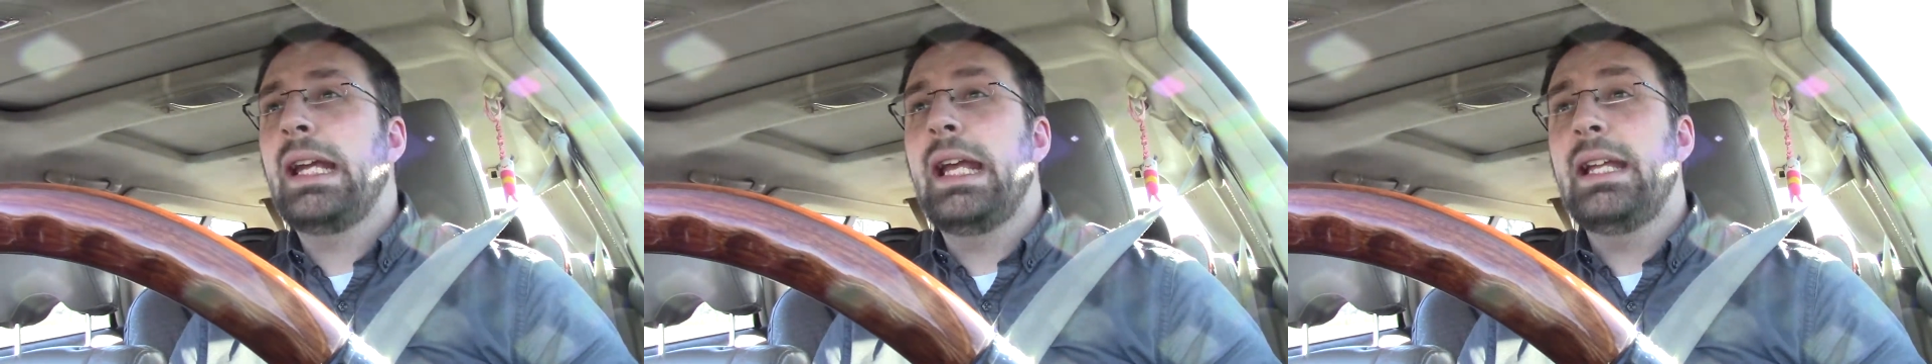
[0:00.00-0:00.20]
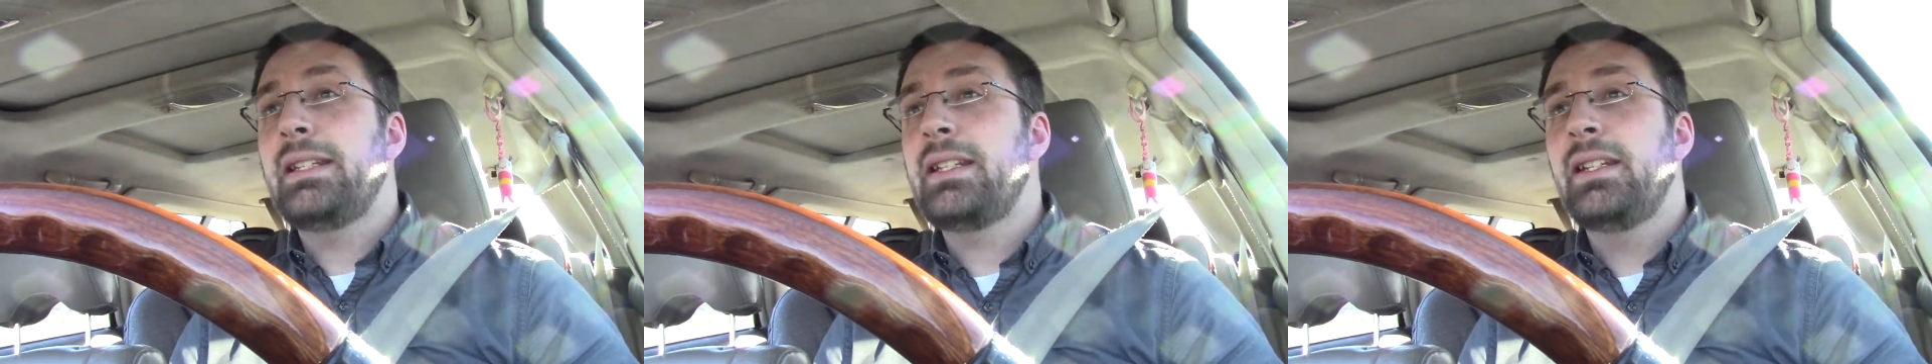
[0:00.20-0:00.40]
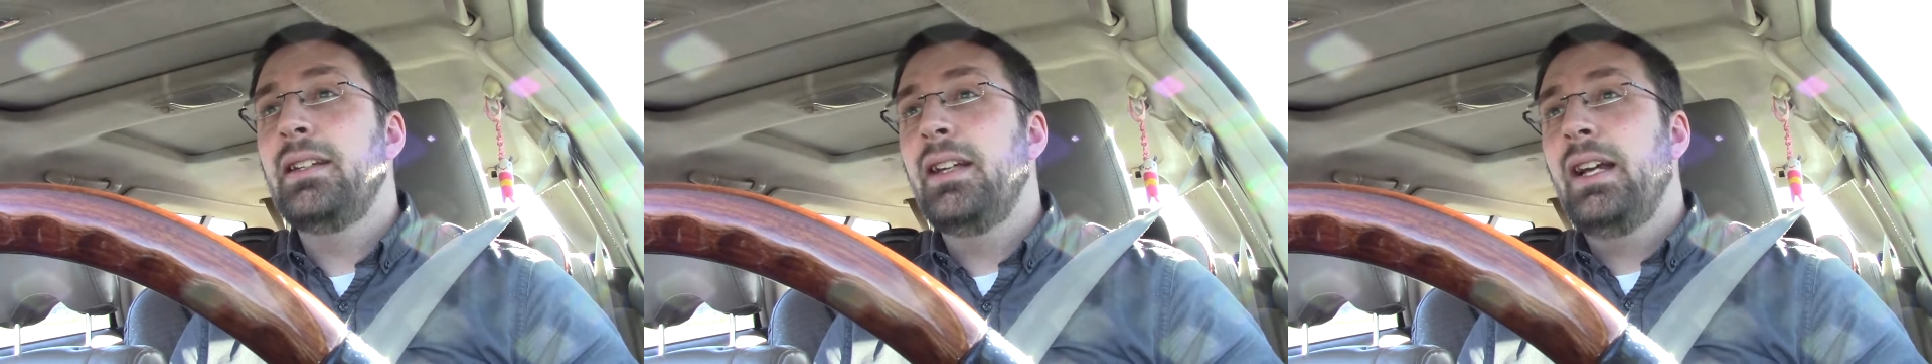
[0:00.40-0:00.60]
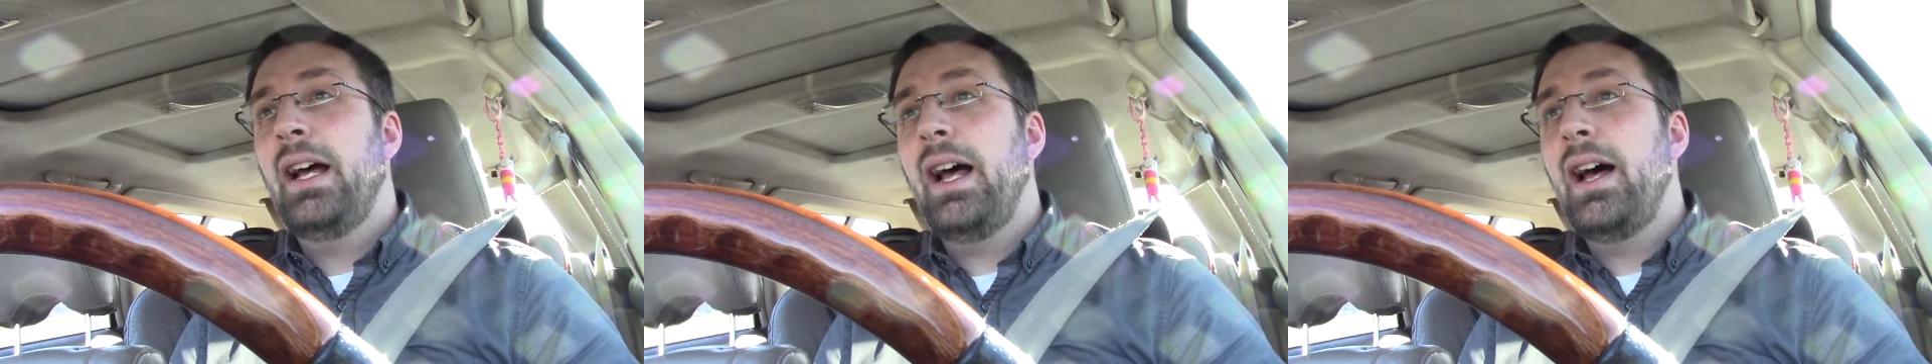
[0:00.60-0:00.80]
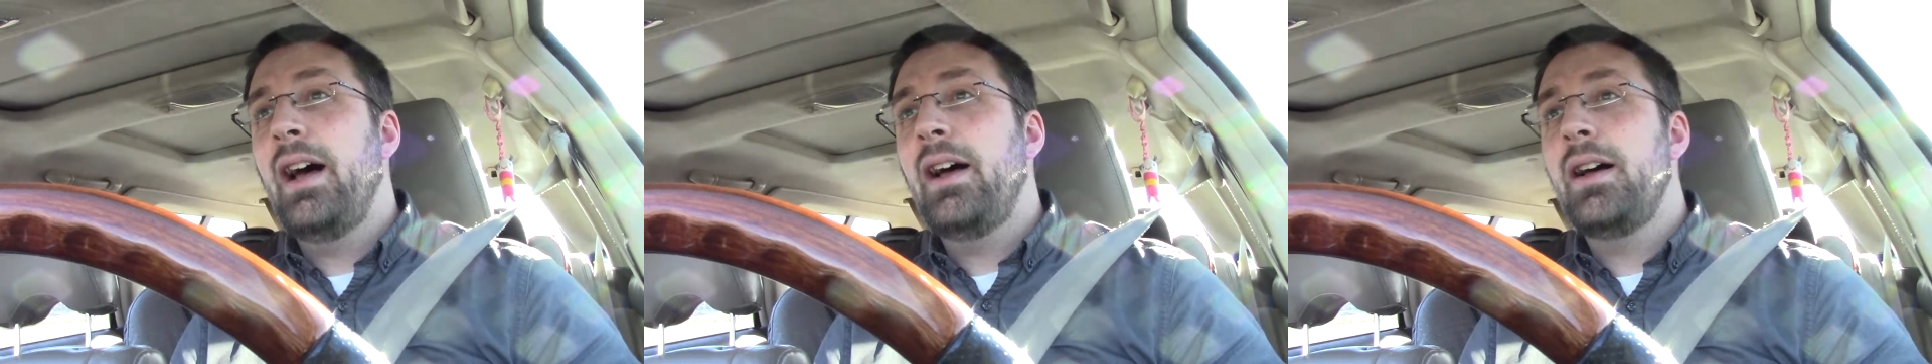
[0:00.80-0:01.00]

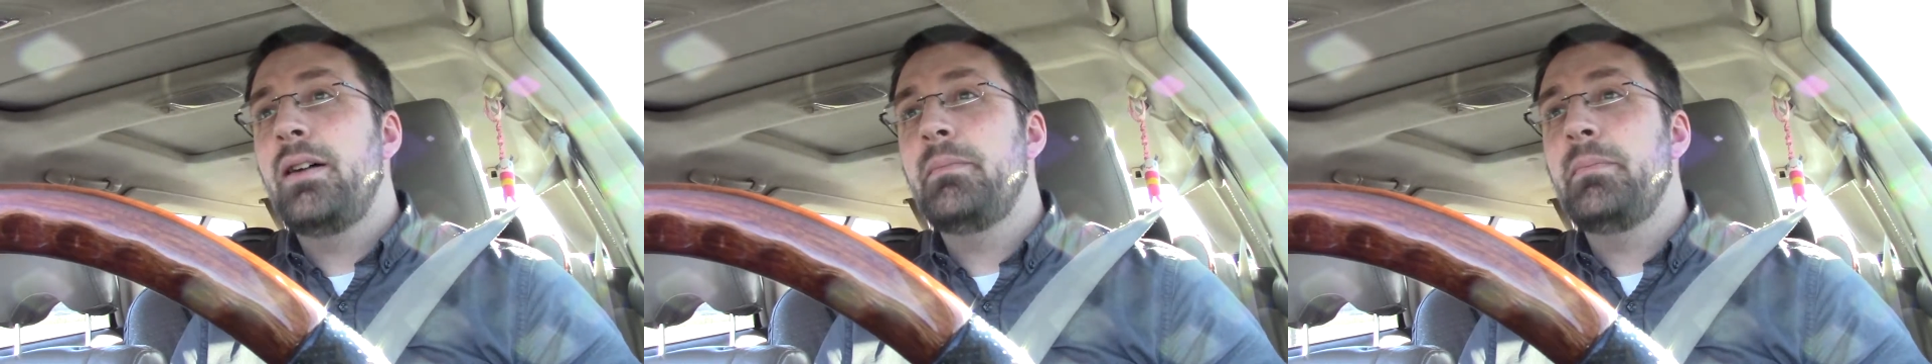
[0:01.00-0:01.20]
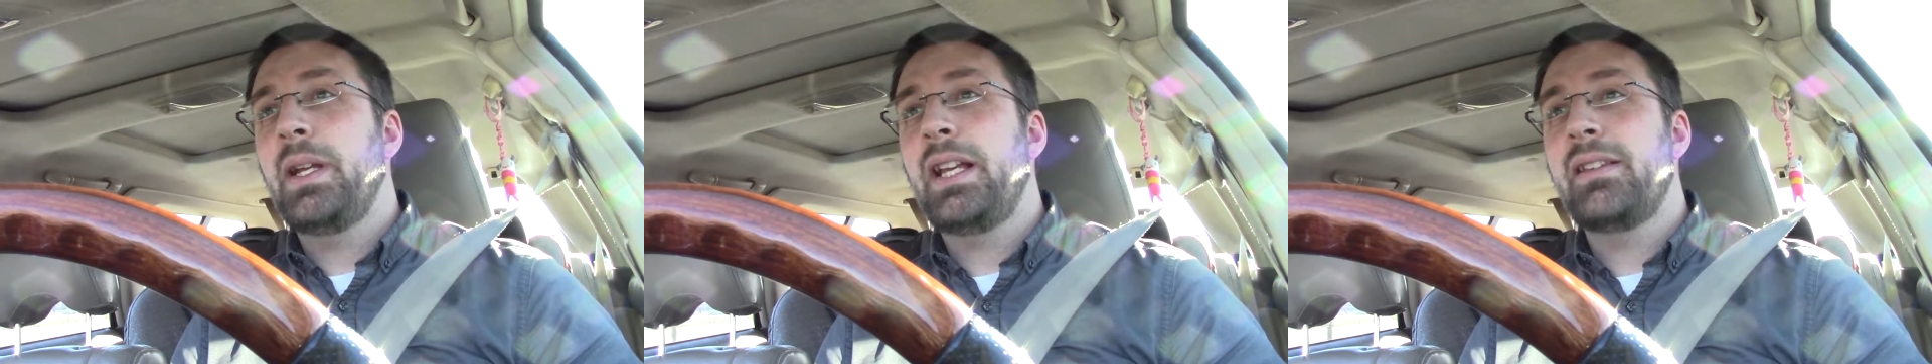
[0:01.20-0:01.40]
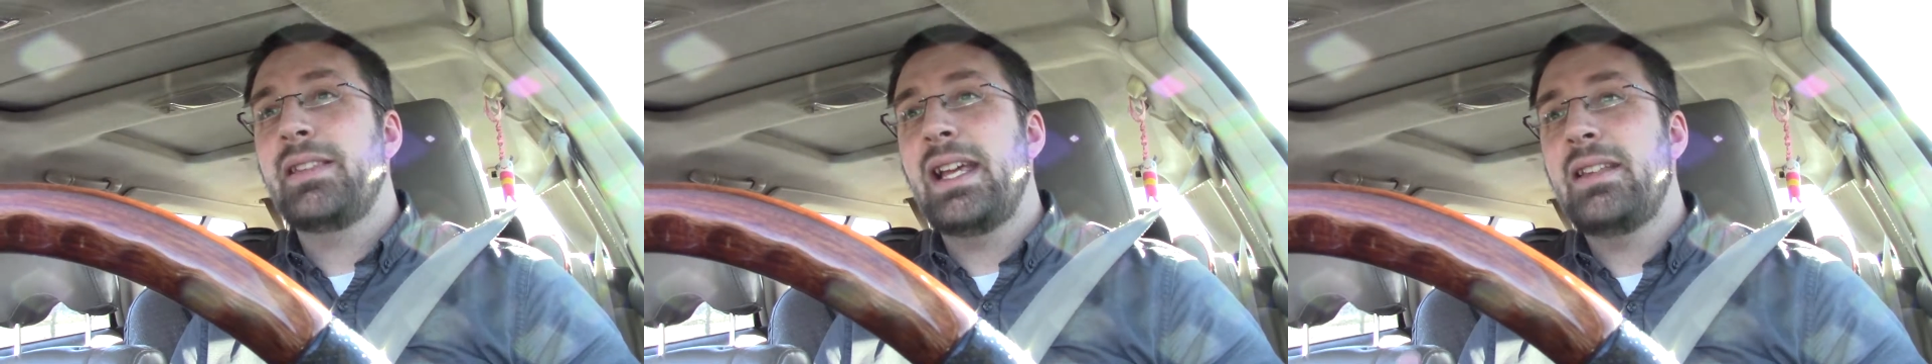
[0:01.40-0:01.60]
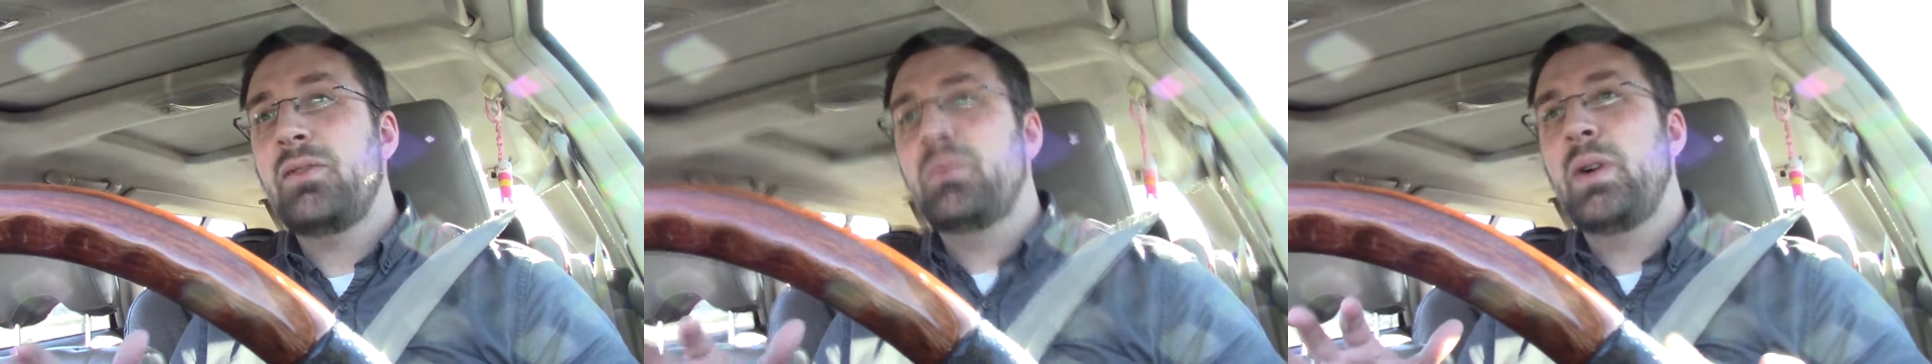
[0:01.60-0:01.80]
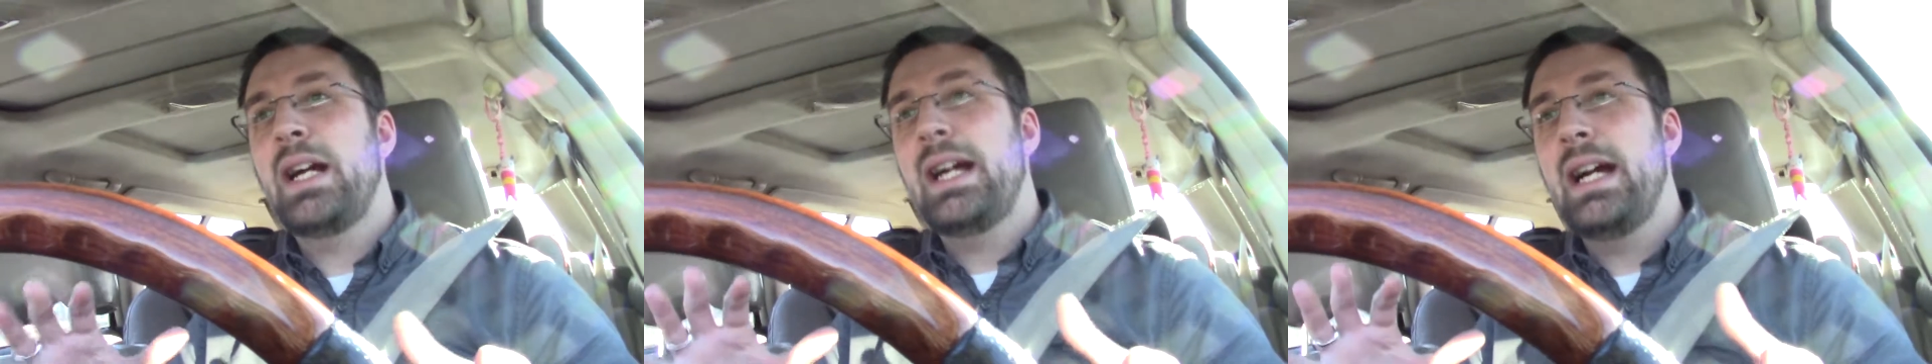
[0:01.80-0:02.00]
it, because that's
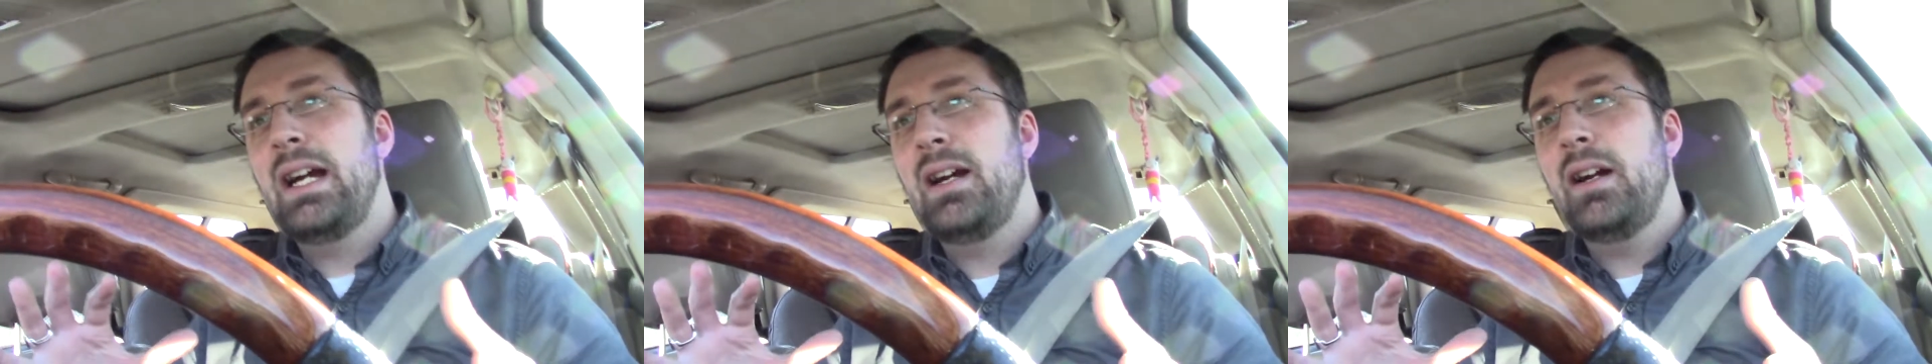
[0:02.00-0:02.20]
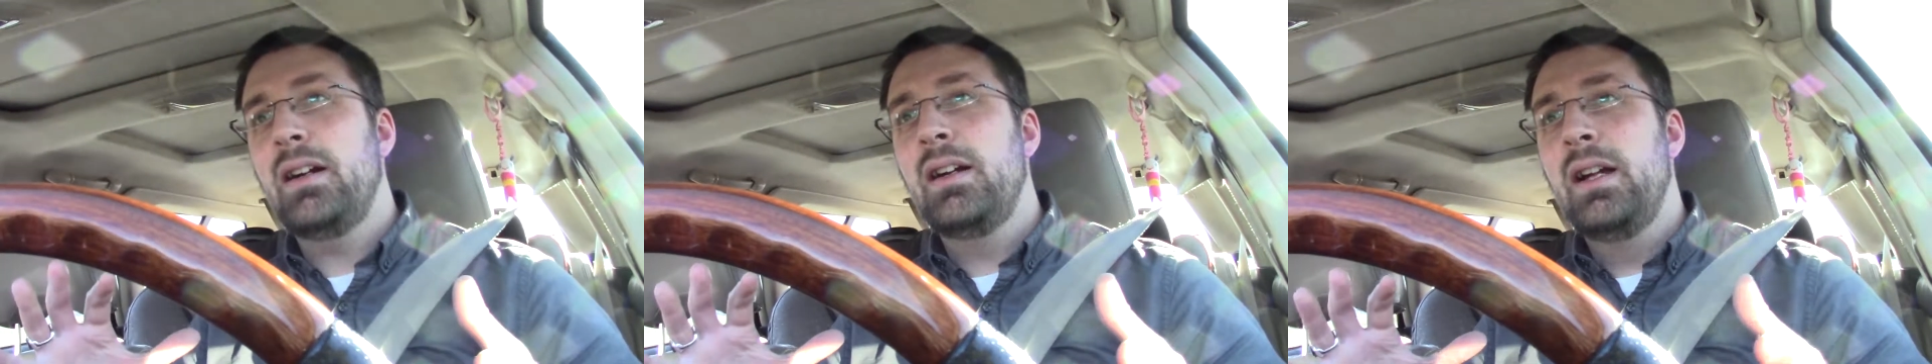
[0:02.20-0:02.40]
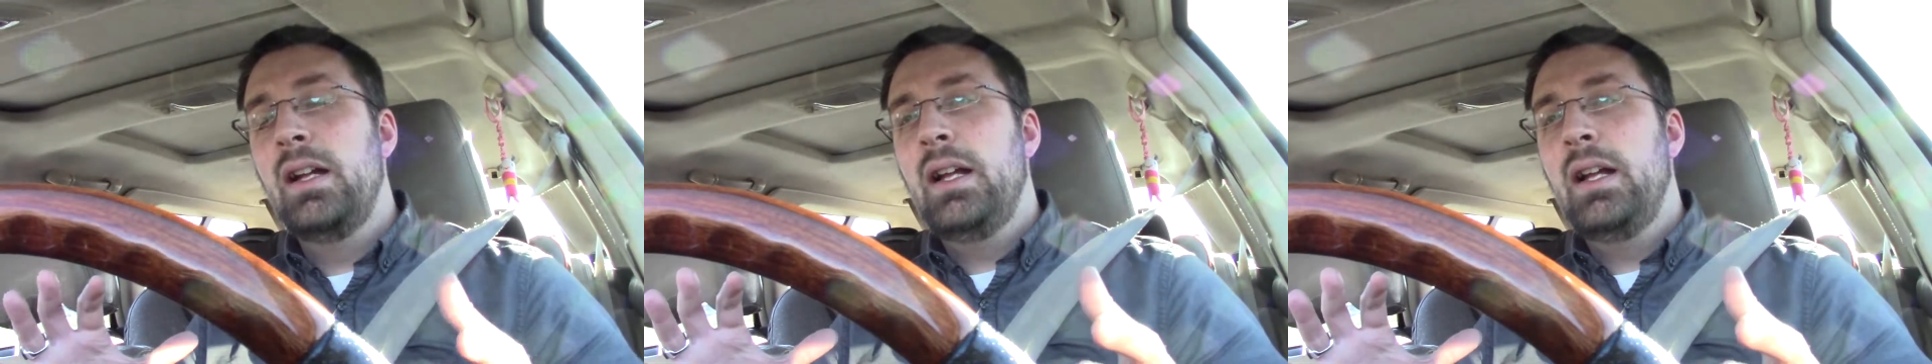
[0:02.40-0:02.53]
where